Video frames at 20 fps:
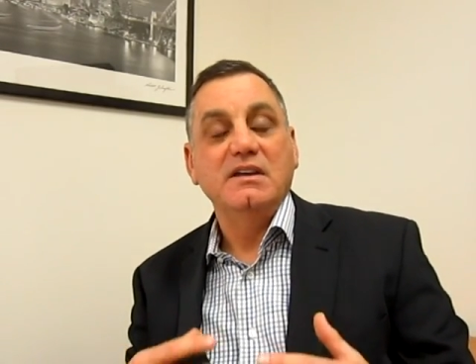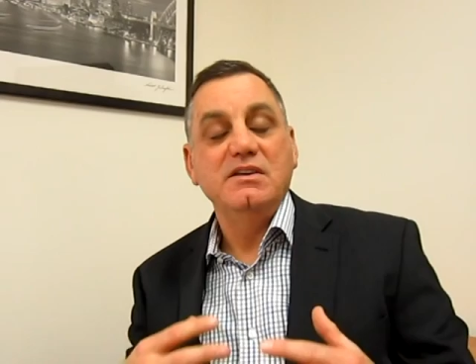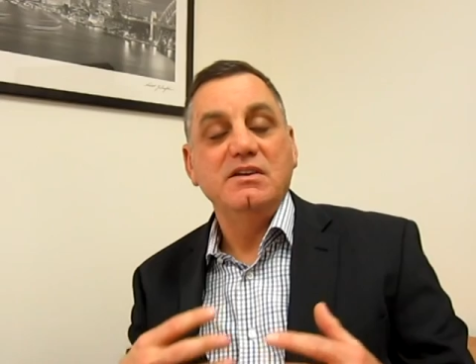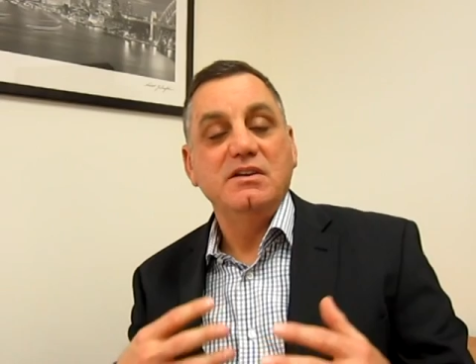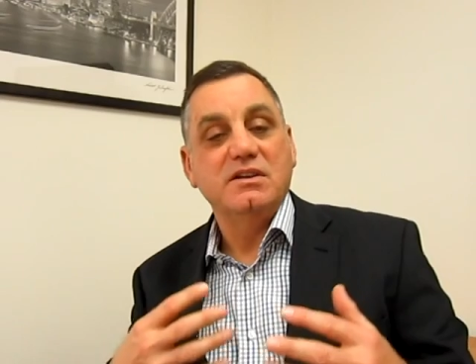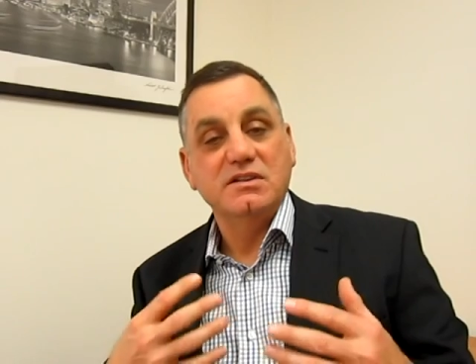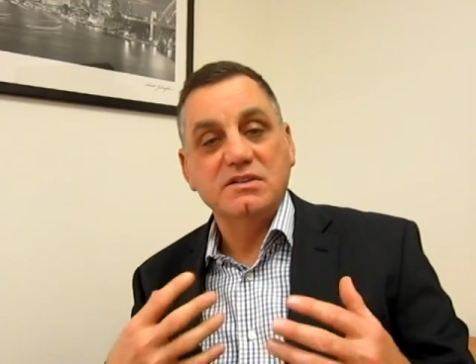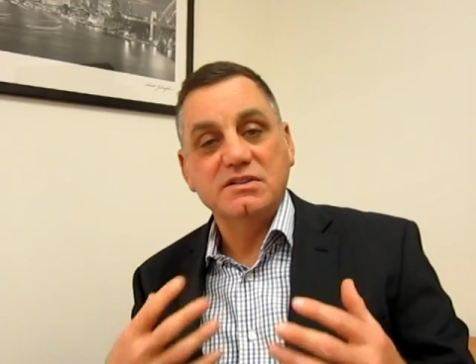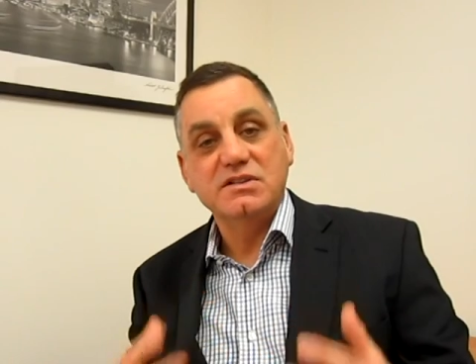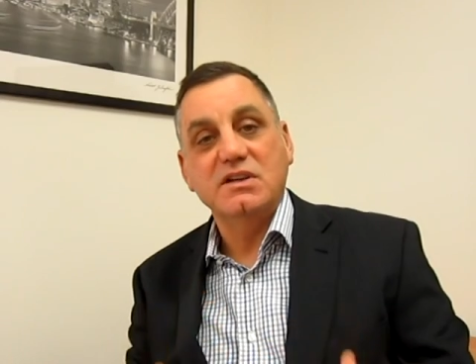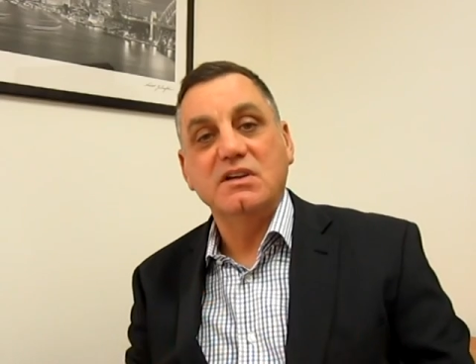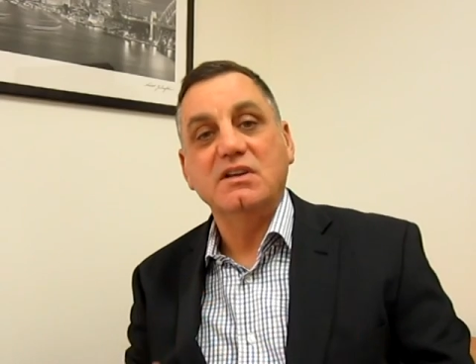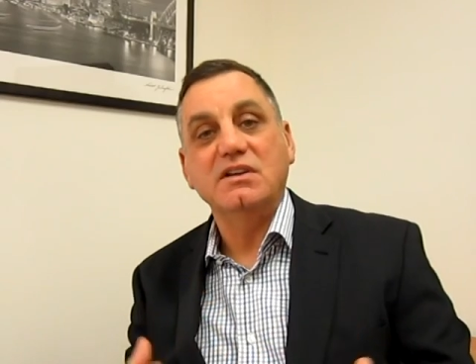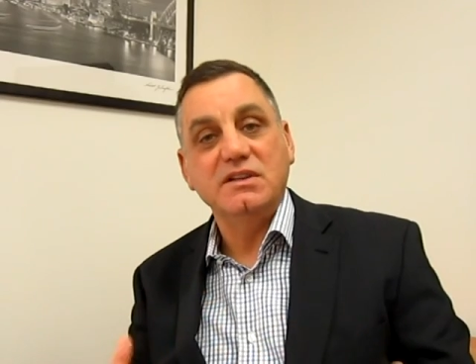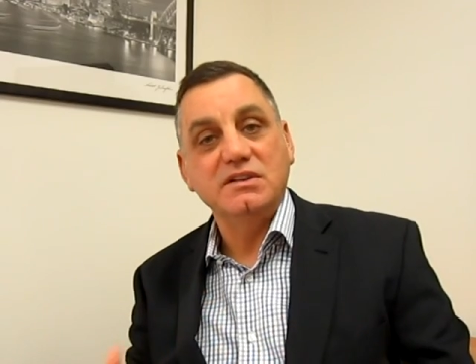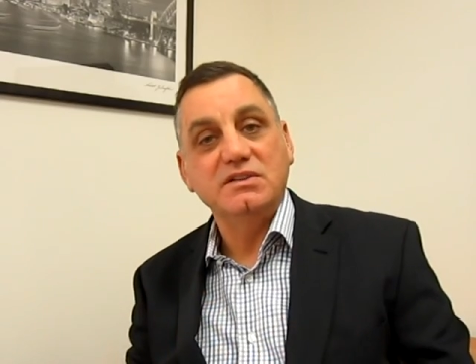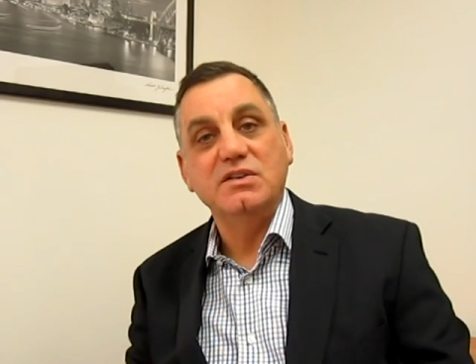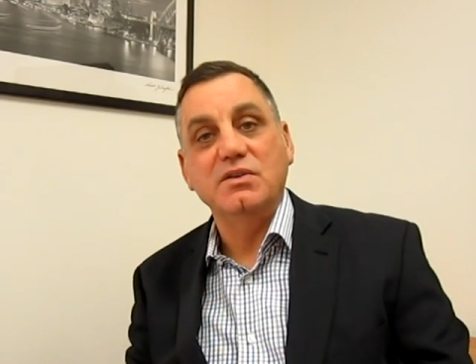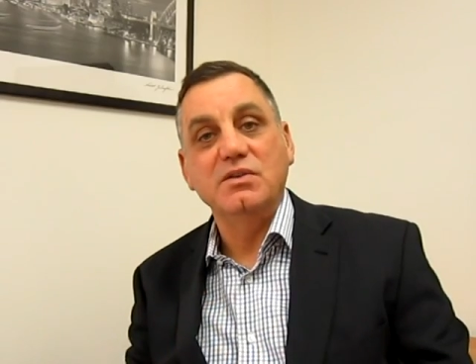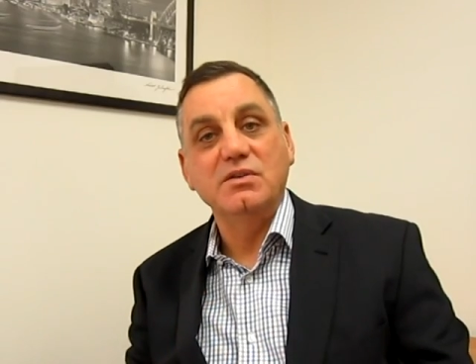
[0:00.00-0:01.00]
you can
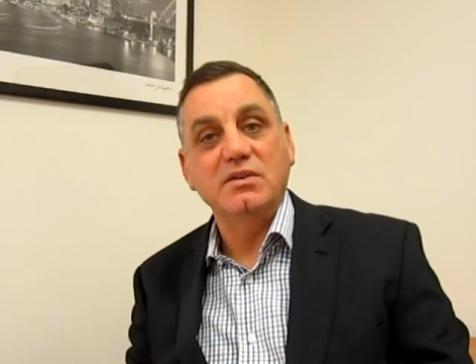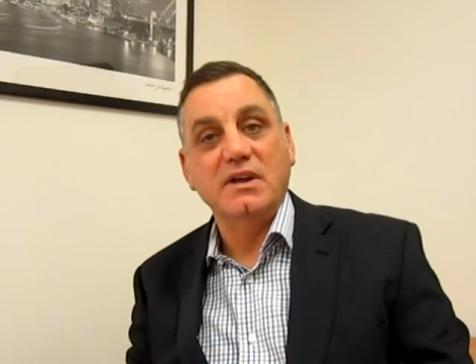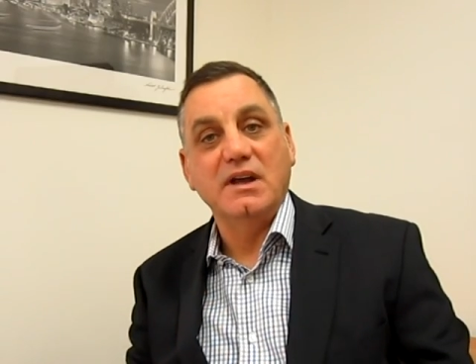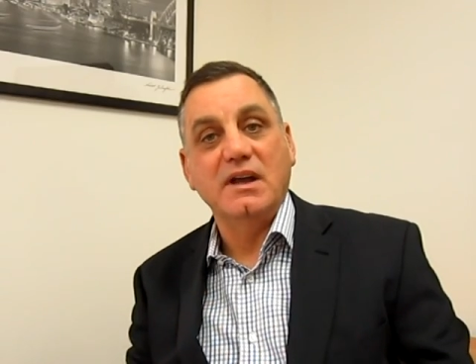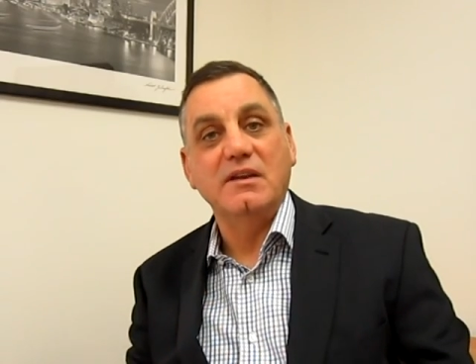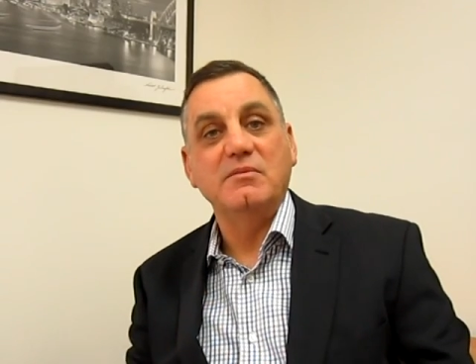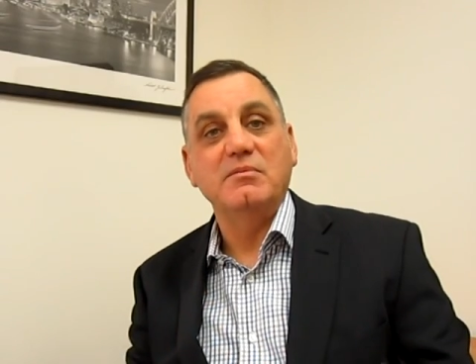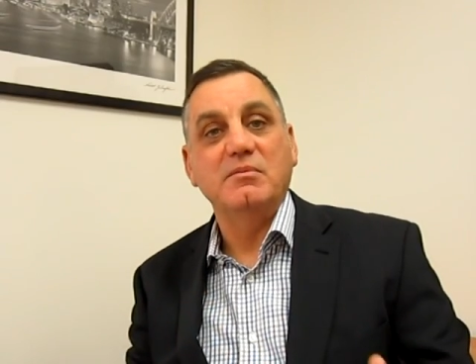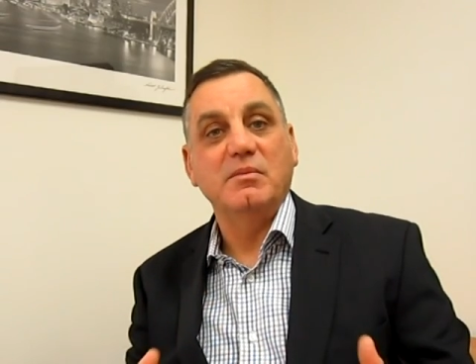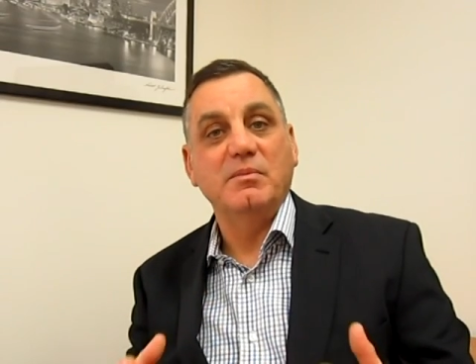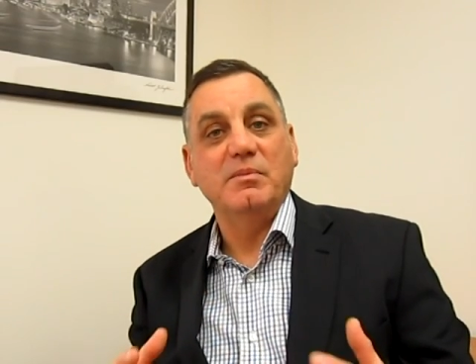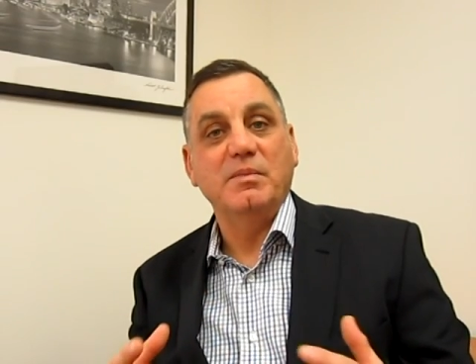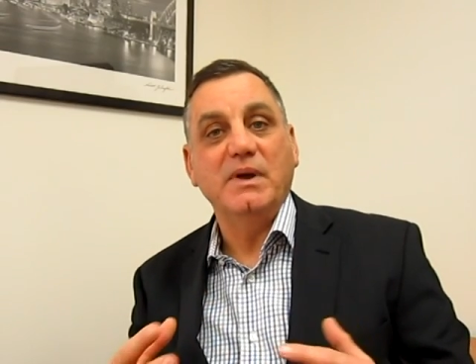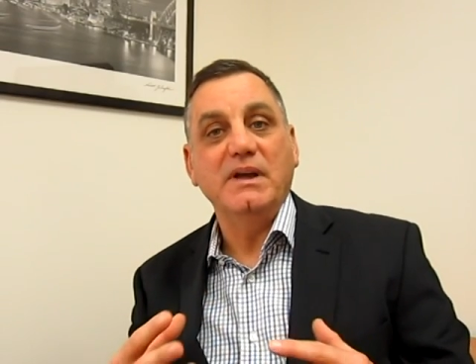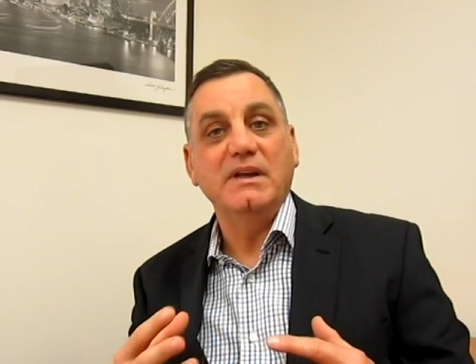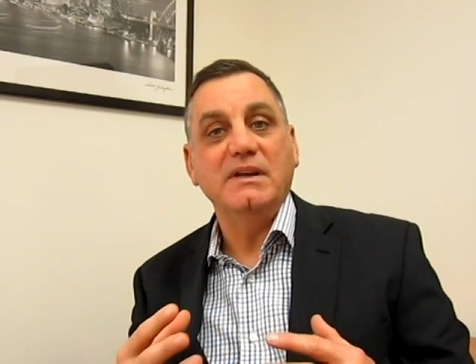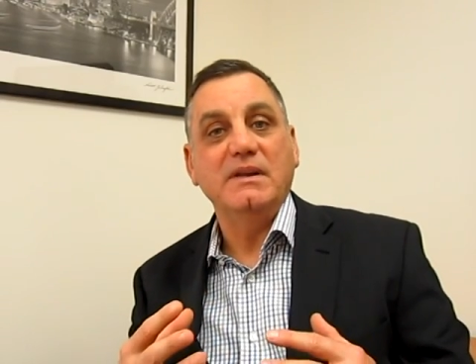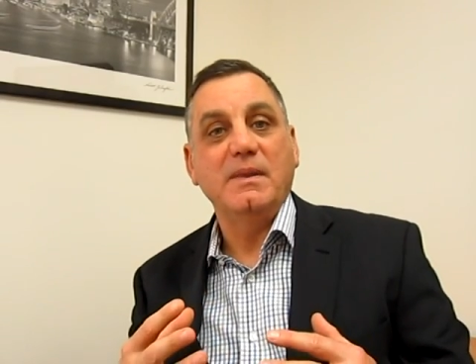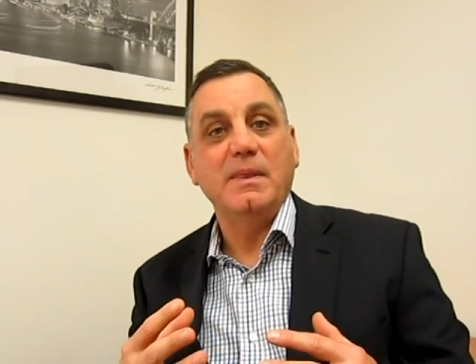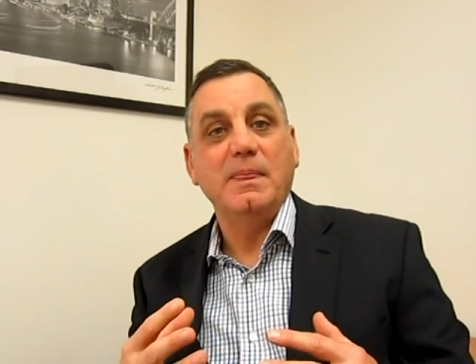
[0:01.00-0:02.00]
certainly do that,
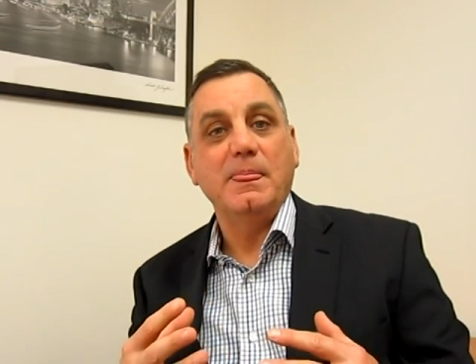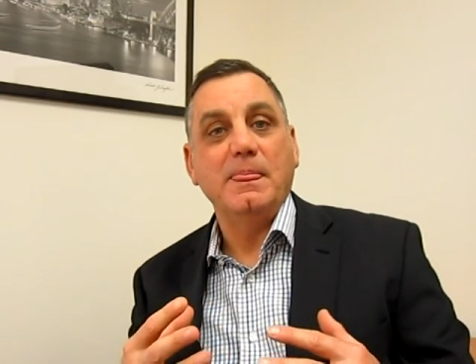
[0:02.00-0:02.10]
but